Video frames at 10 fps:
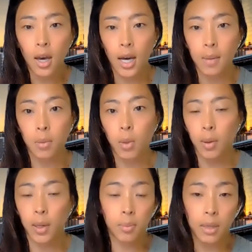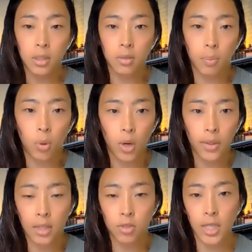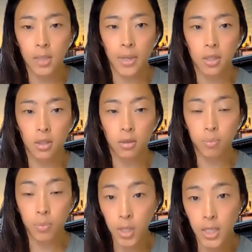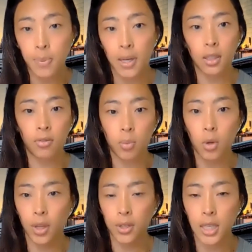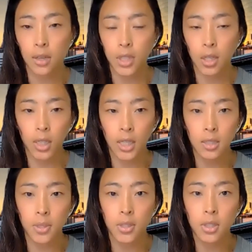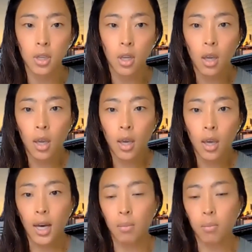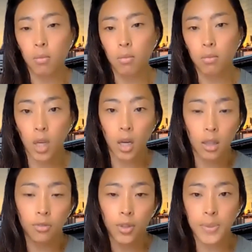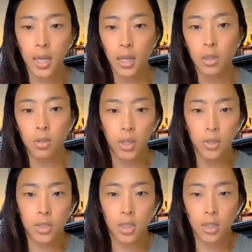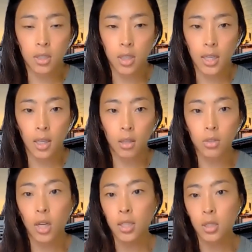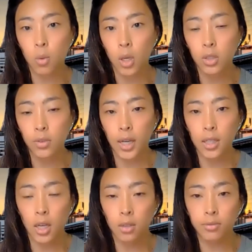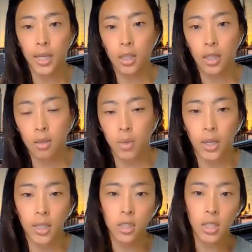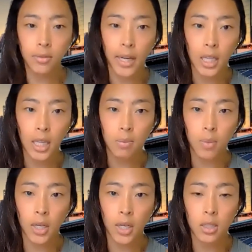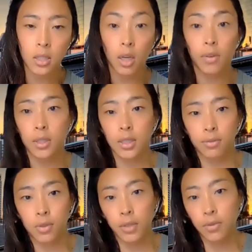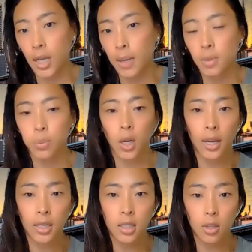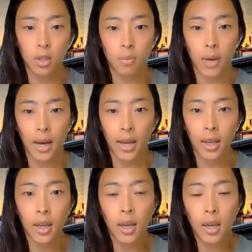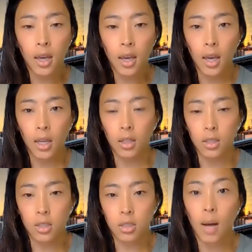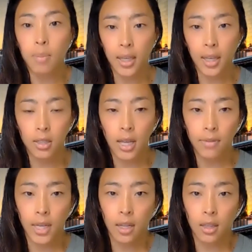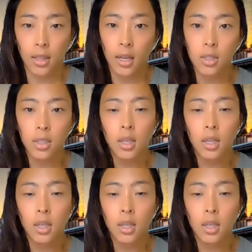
And we want to be able to report that transparently for both ourselves and our customers. On the flip side, what you see is across the world, you've got regulated markets, deregulated markets. You have different types of products that you can buy, and it's complicated navigating that.